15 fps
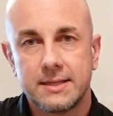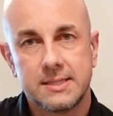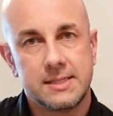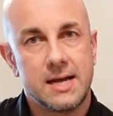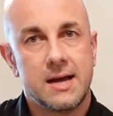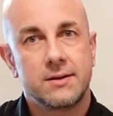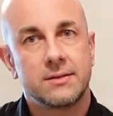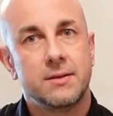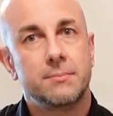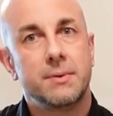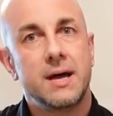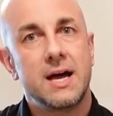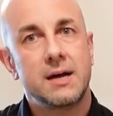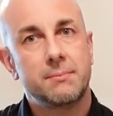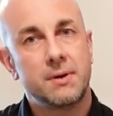sound in the
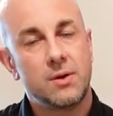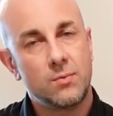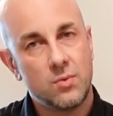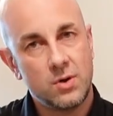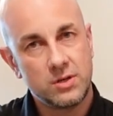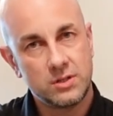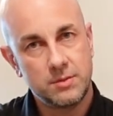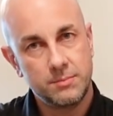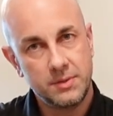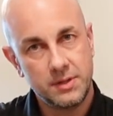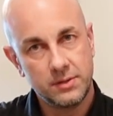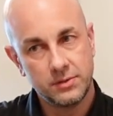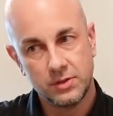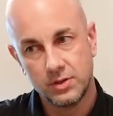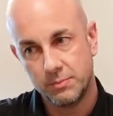back, but I want it to be
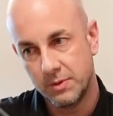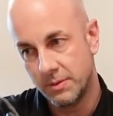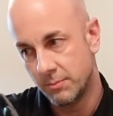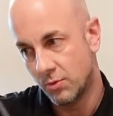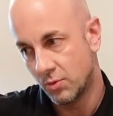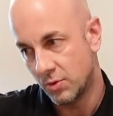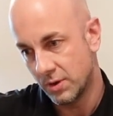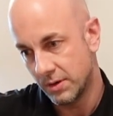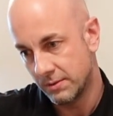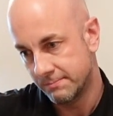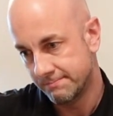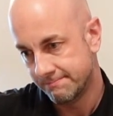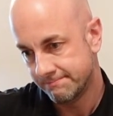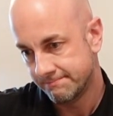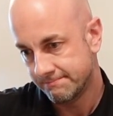a little bit more
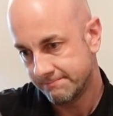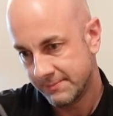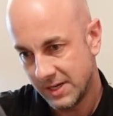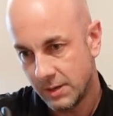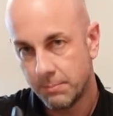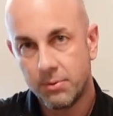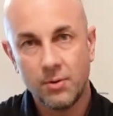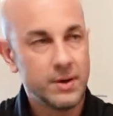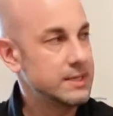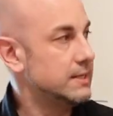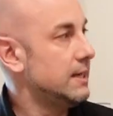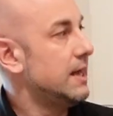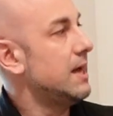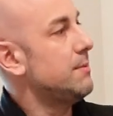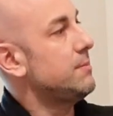pointed at